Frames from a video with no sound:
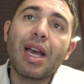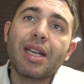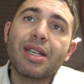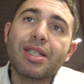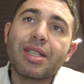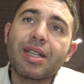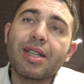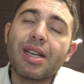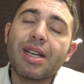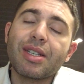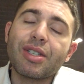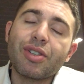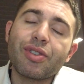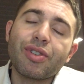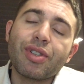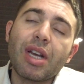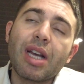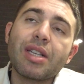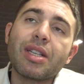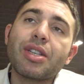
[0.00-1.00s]

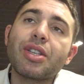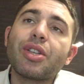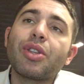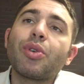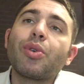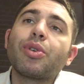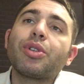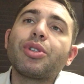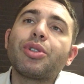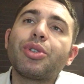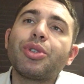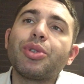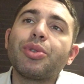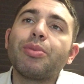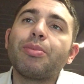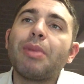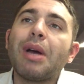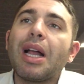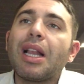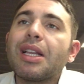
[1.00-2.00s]
exercises in order
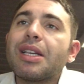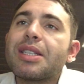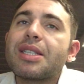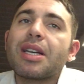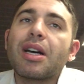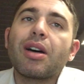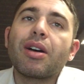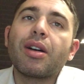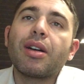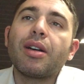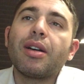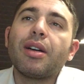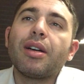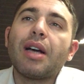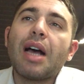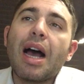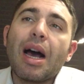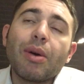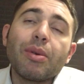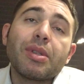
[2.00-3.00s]
to balance
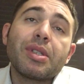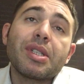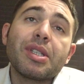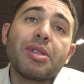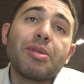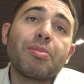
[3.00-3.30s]
out